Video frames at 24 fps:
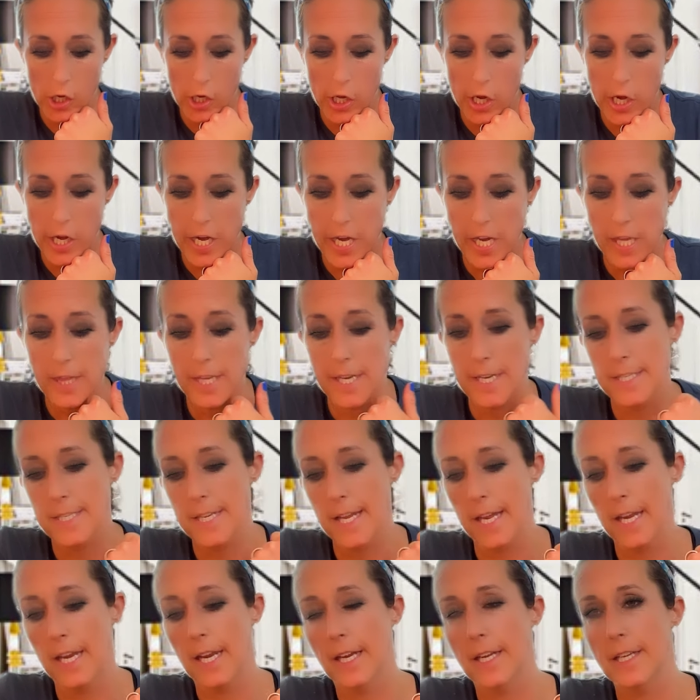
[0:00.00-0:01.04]
he thinks
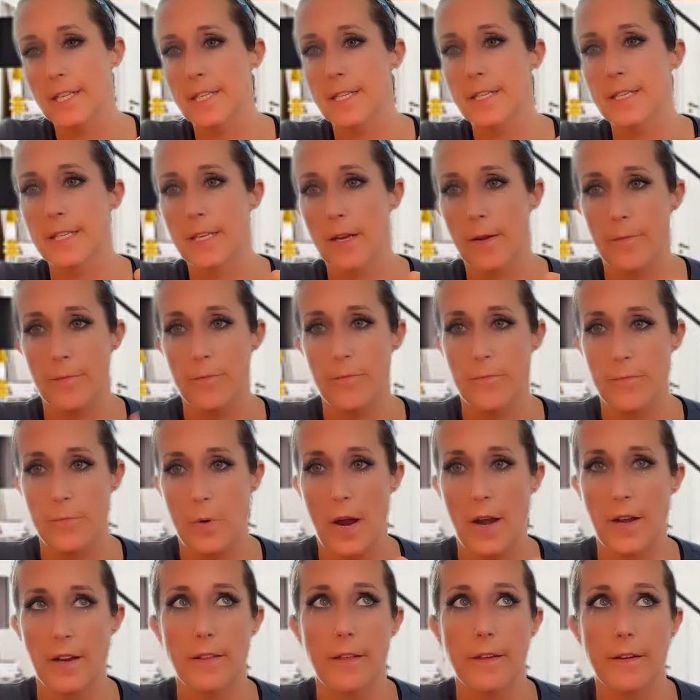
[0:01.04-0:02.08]
that Higgins'
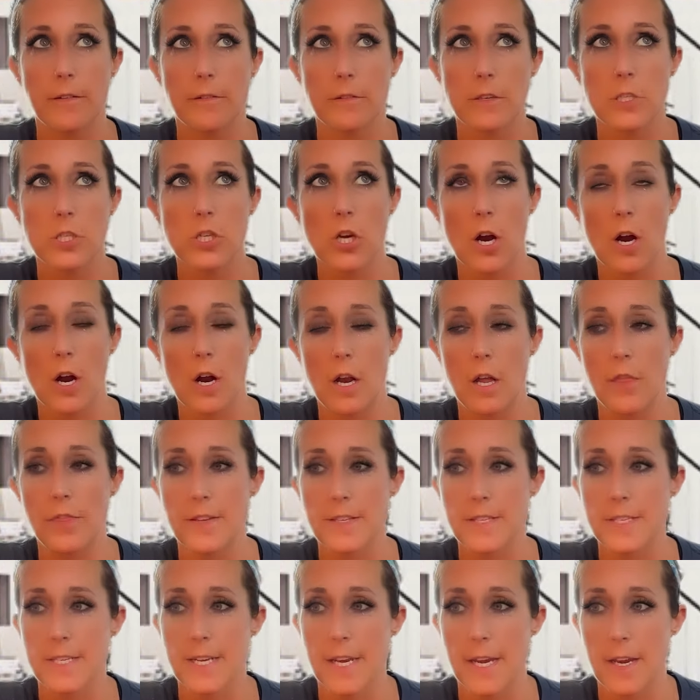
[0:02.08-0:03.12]
body language on the
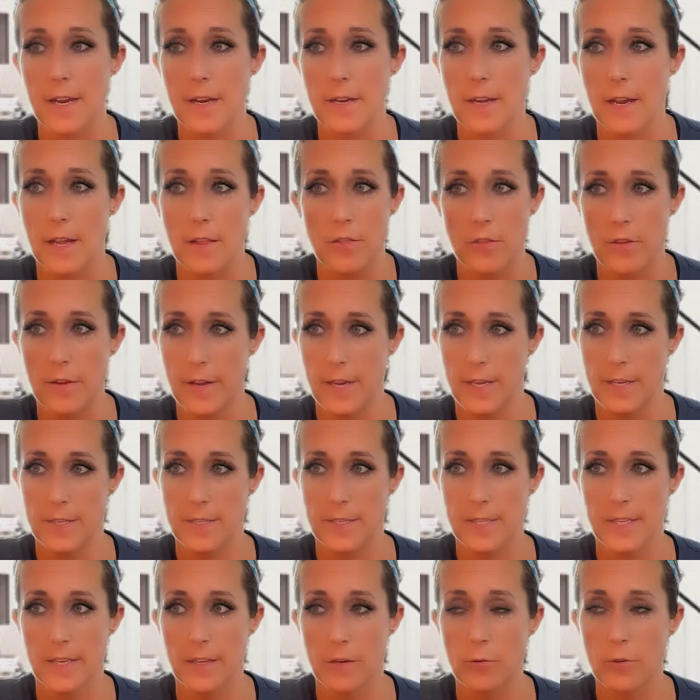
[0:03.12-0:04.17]
stand and
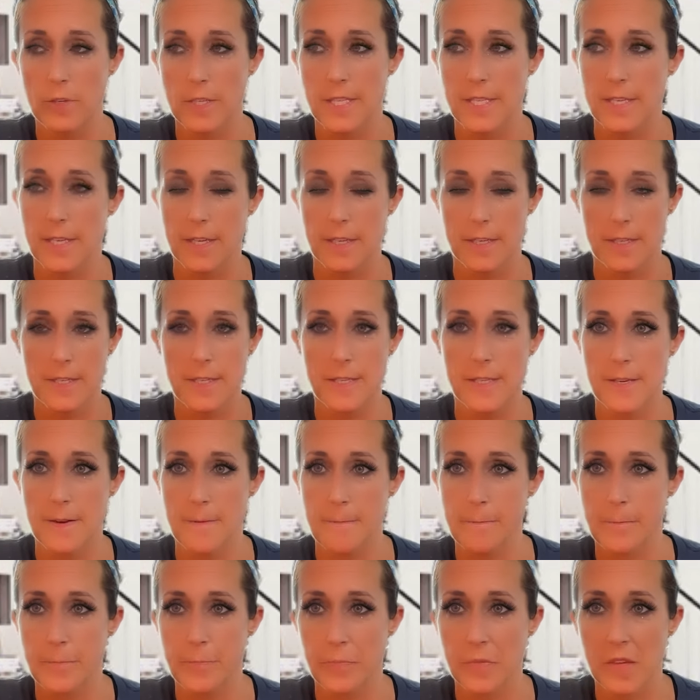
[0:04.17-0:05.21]
his
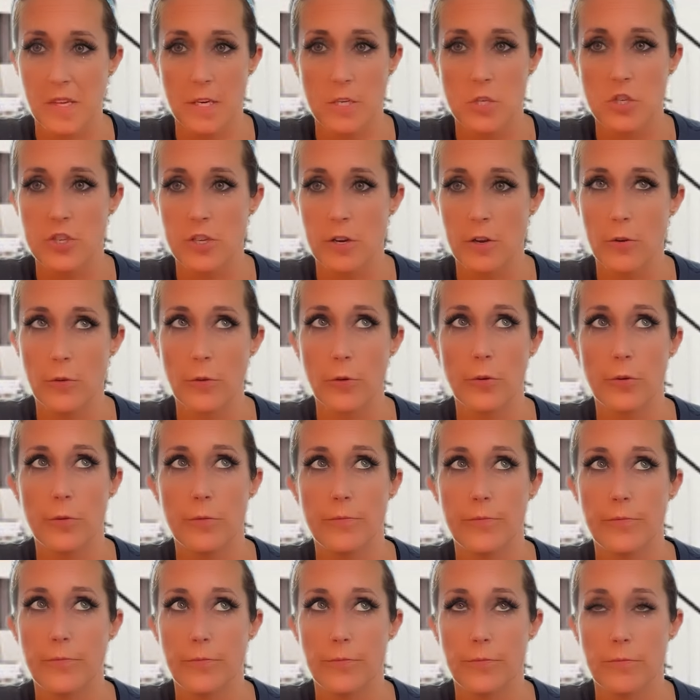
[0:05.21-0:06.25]
linguistics show
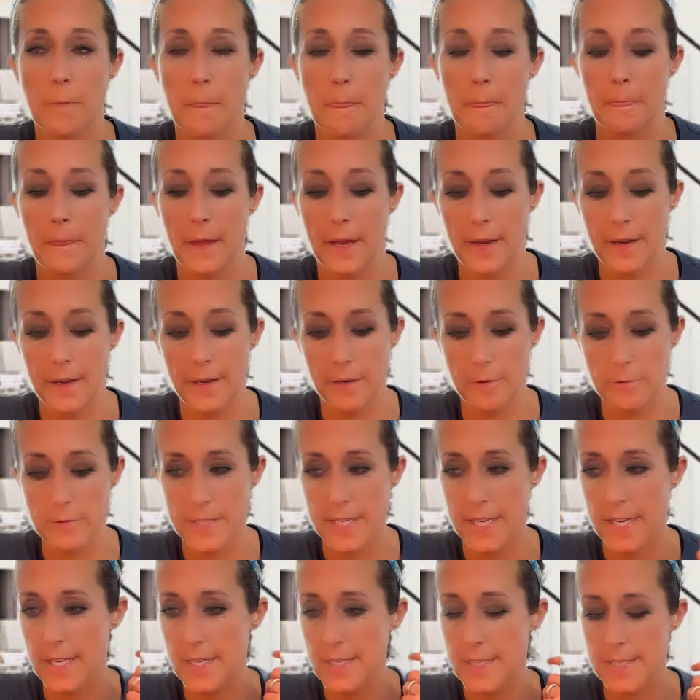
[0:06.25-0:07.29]
that it was
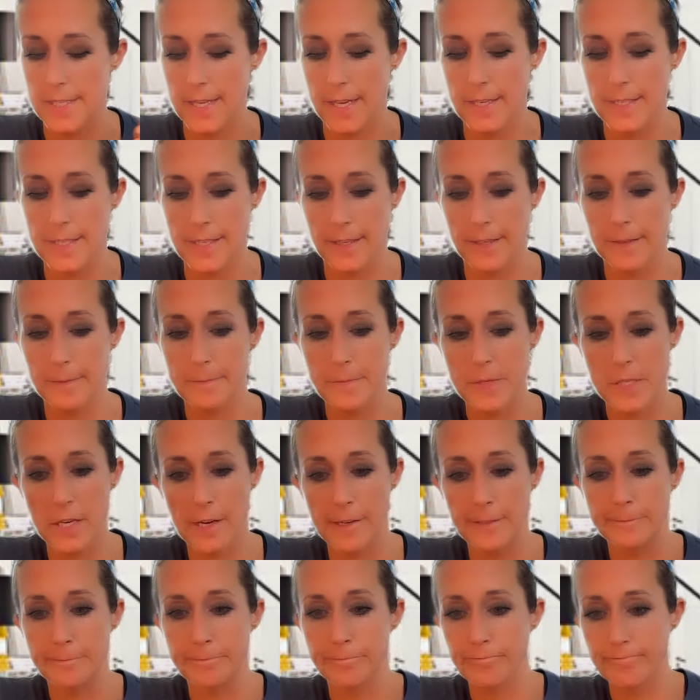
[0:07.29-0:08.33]
Higgins that did it.
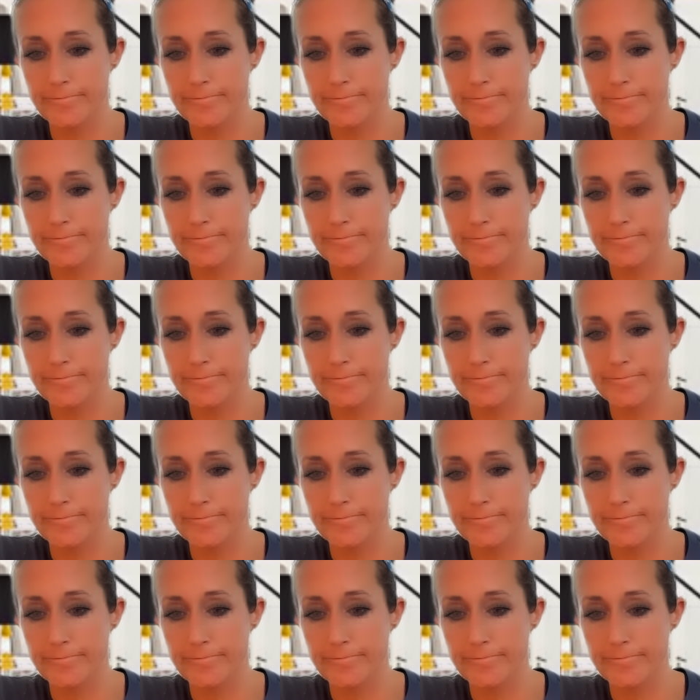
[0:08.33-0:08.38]
So